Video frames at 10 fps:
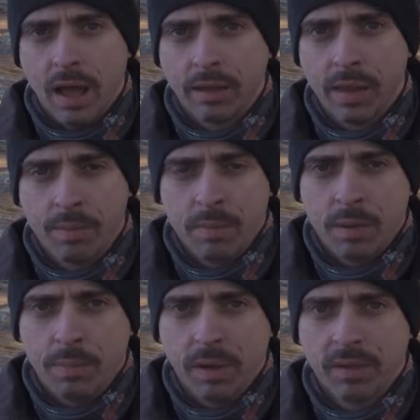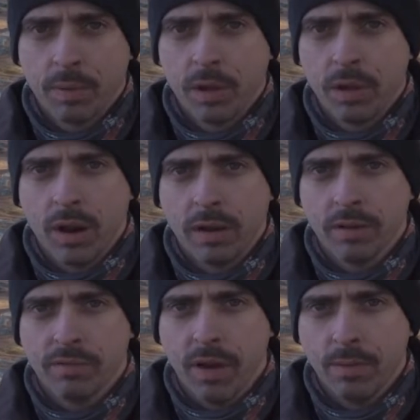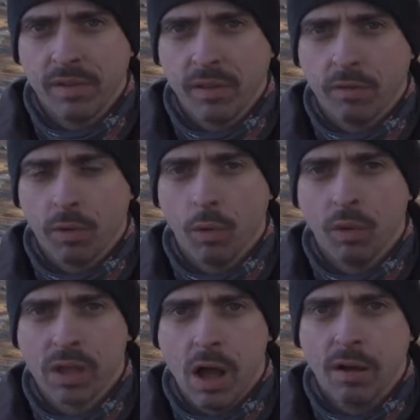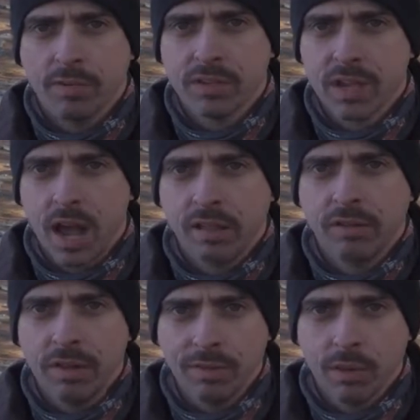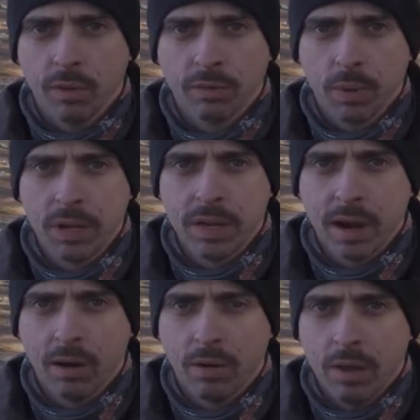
kept me in place pretty good. I didn't find myself rolling off the sides of it, even though it's pretty narrow.